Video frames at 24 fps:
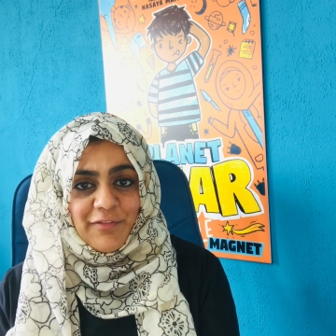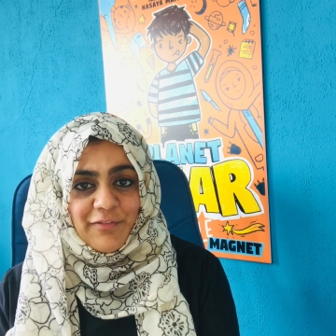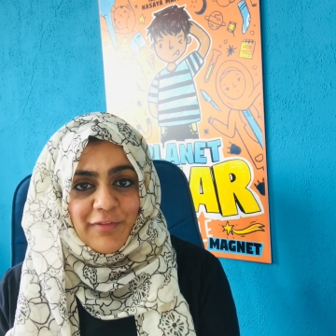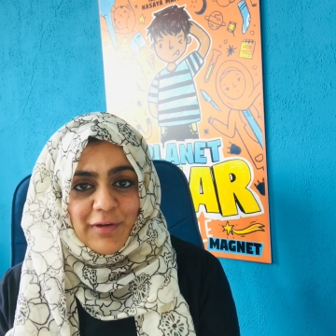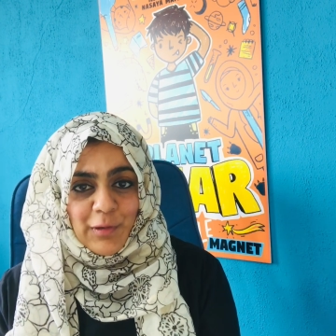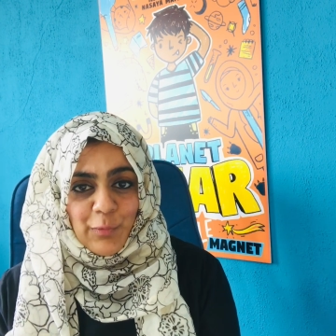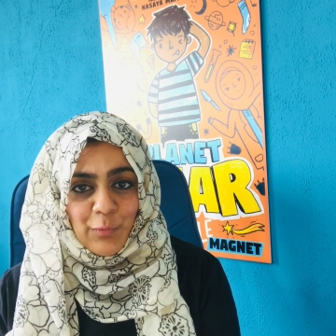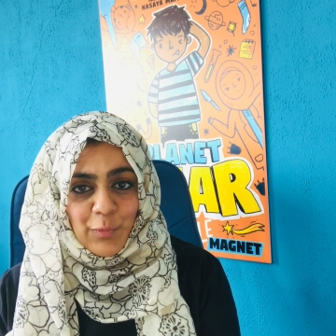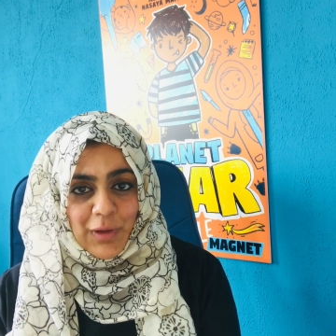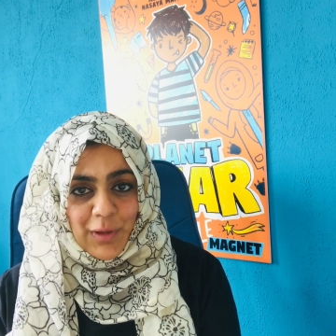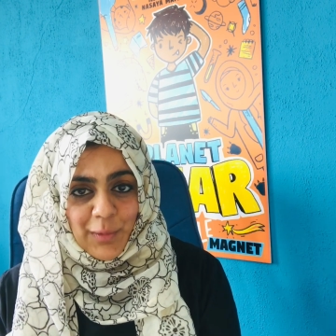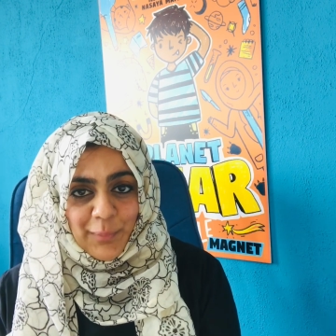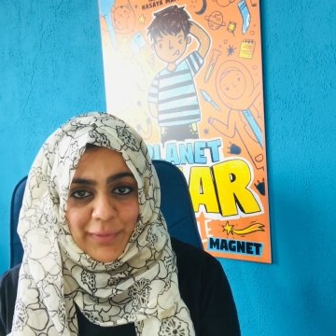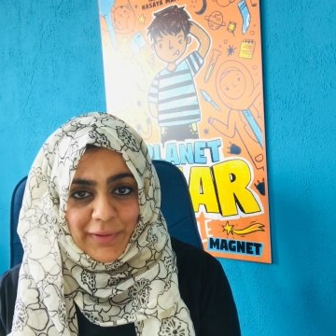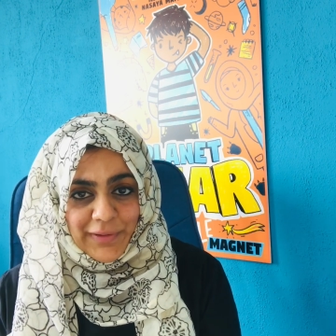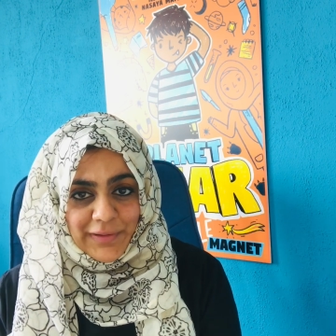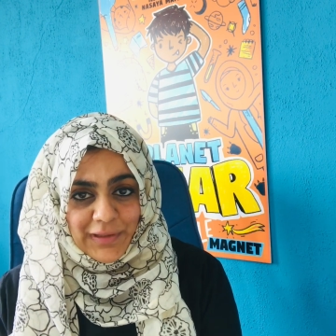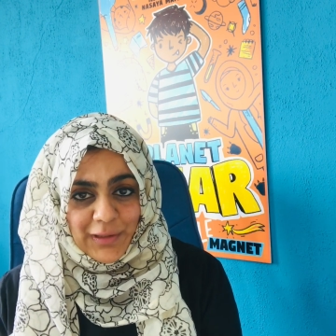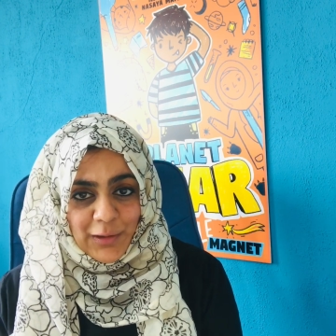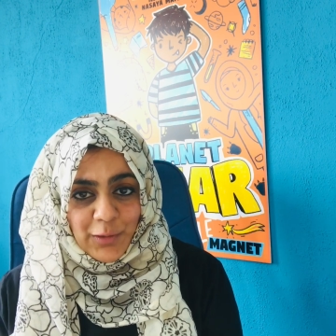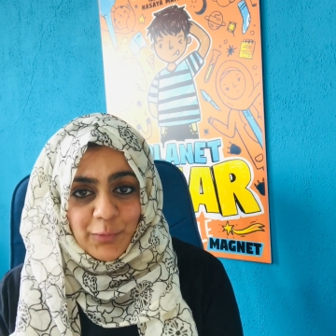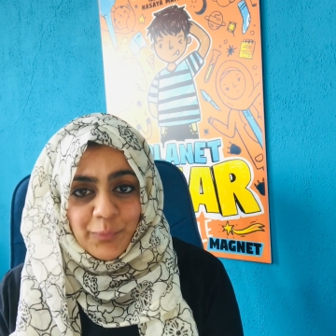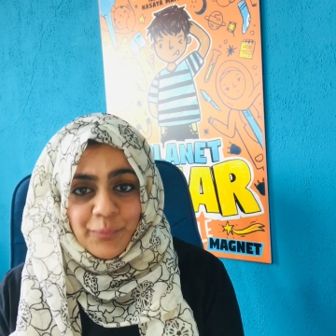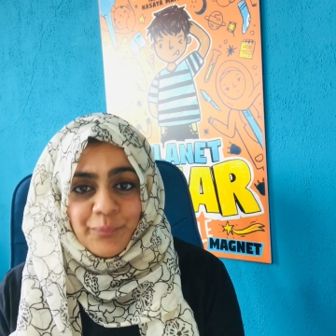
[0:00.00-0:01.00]
very well by
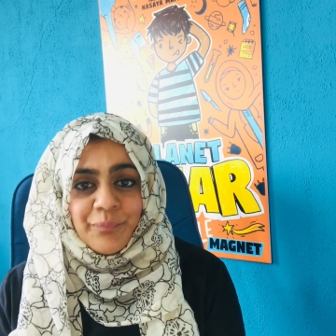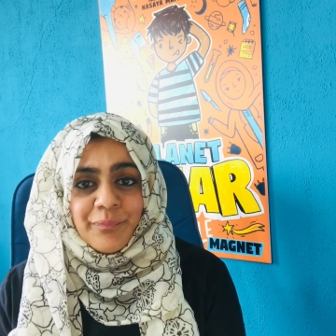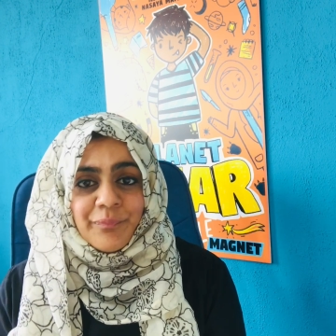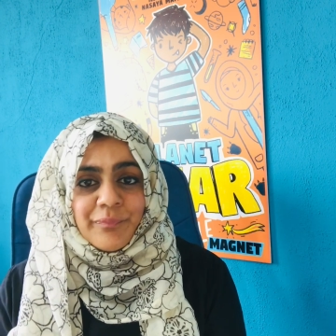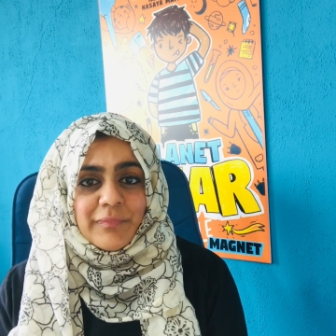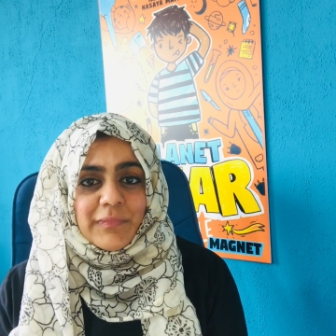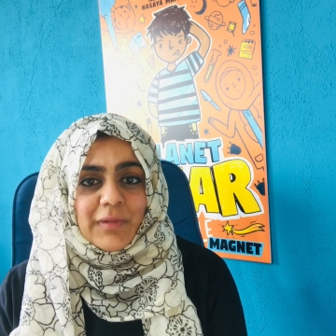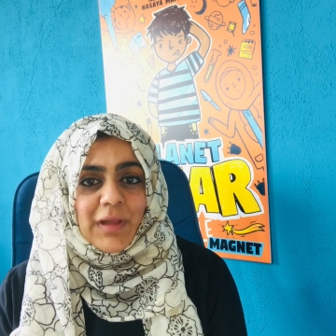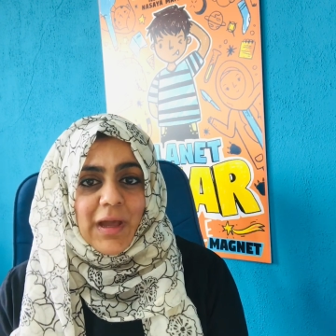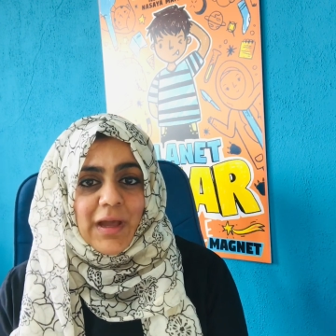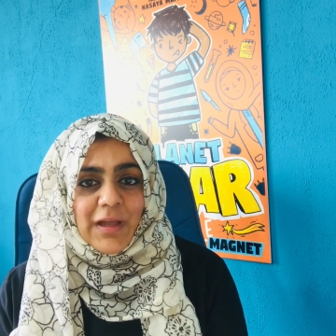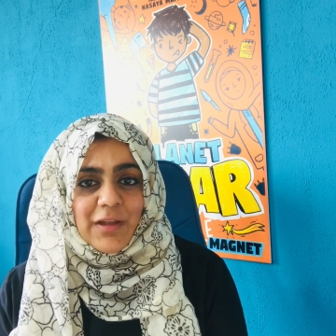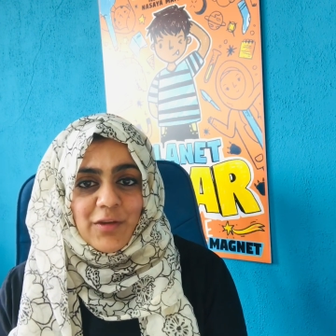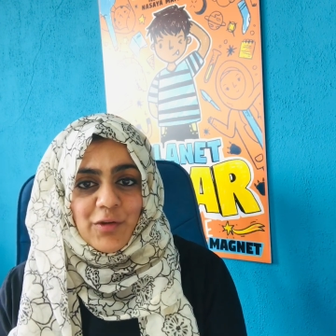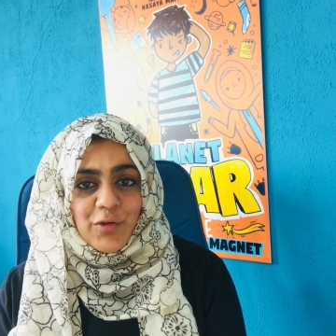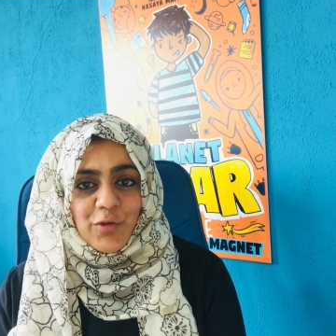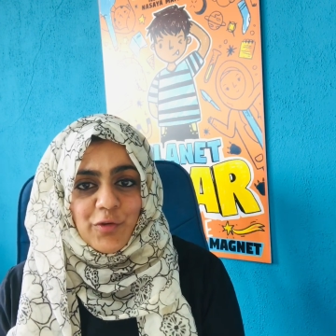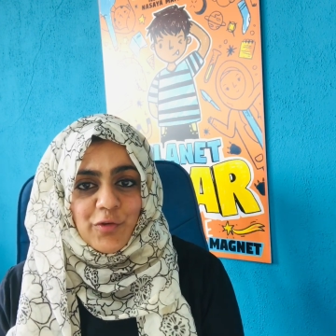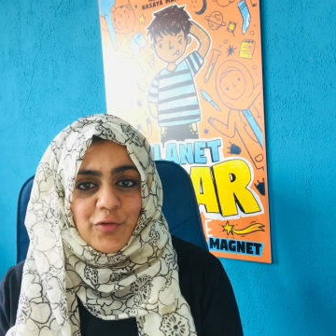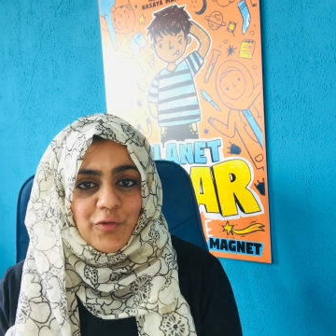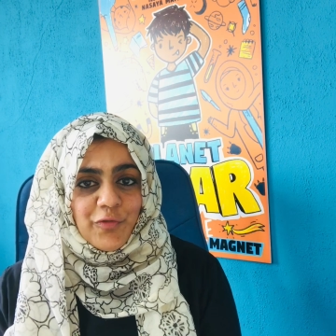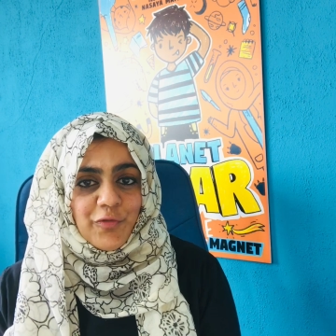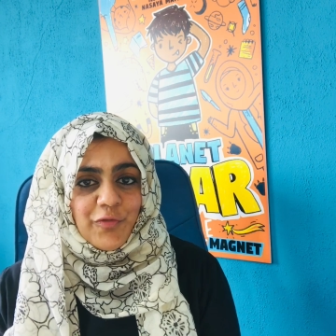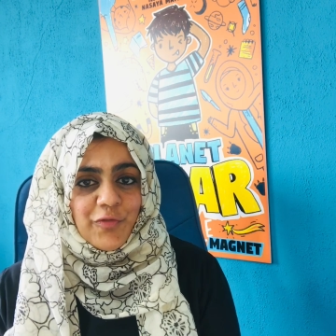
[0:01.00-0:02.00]
now, and
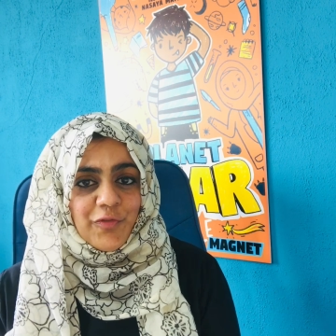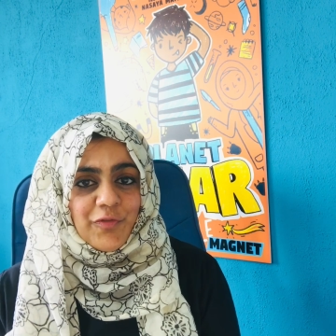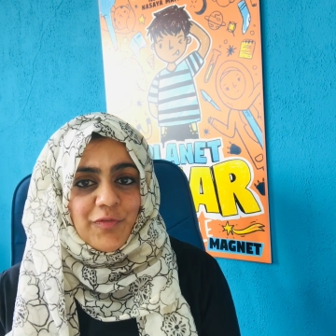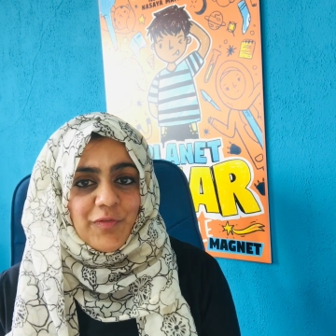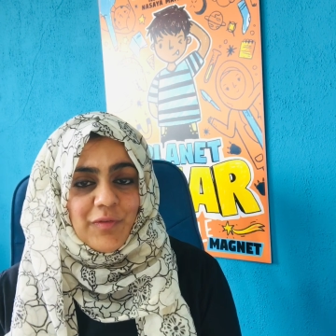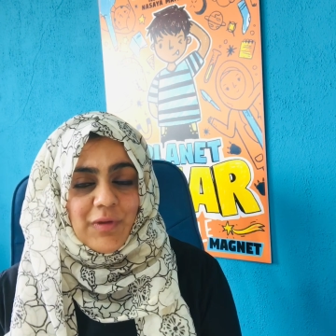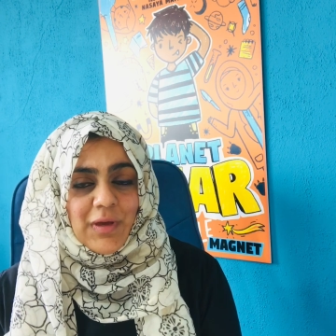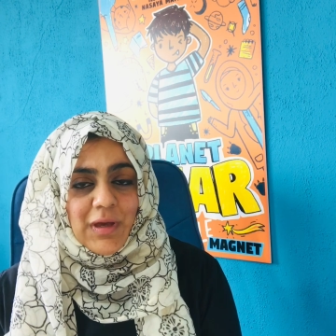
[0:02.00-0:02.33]
you've